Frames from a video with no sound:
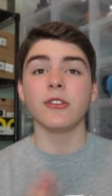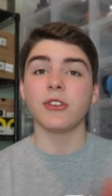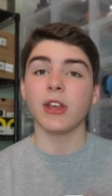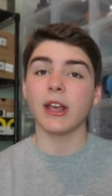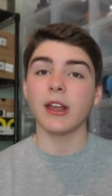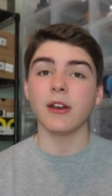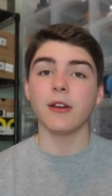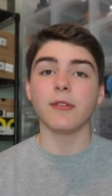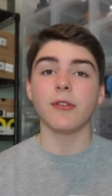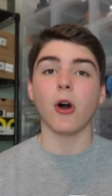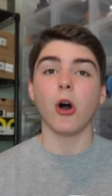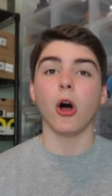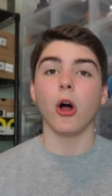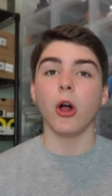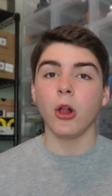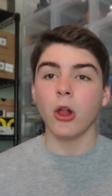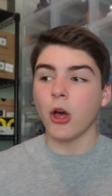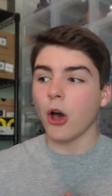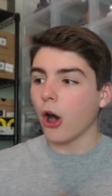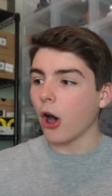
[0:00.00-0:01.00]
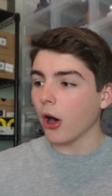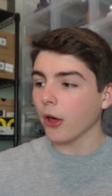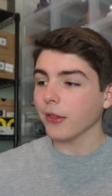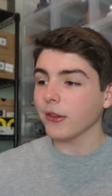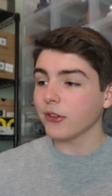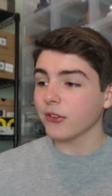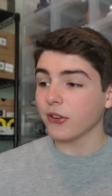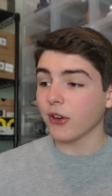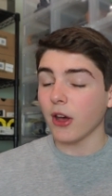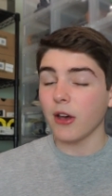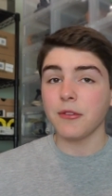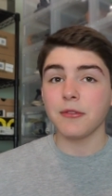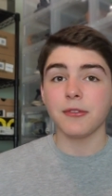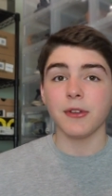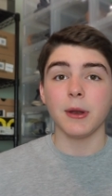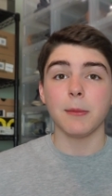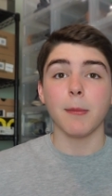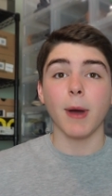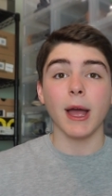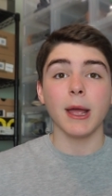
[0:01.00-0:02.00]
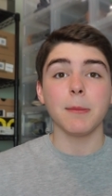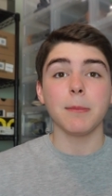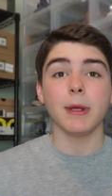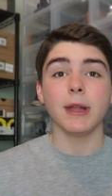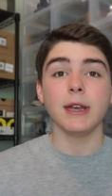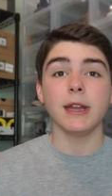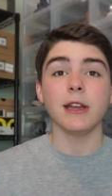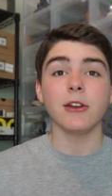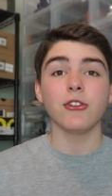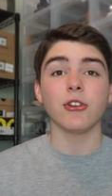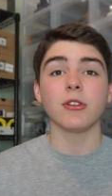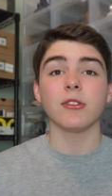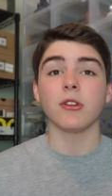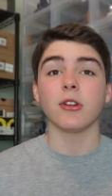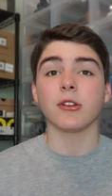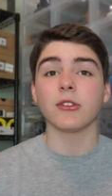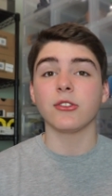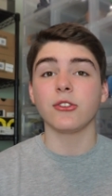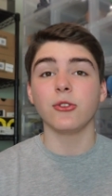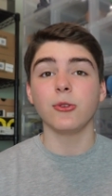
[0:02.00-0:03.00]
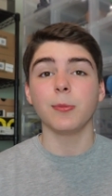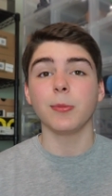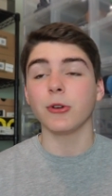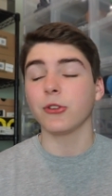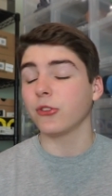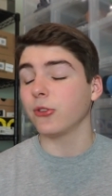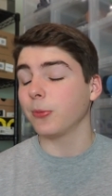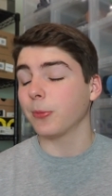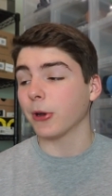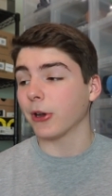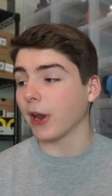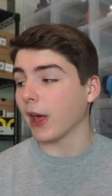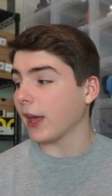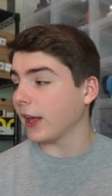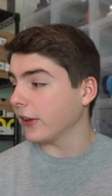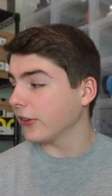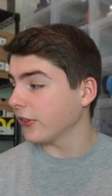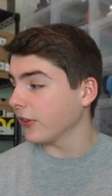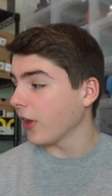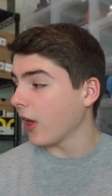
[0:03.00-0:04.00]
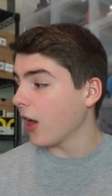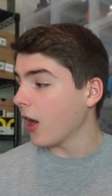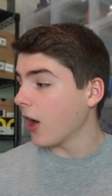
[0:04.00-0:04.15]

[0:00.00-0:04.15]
Second of all, all this stuff, in my opinion, just looks super, super nice.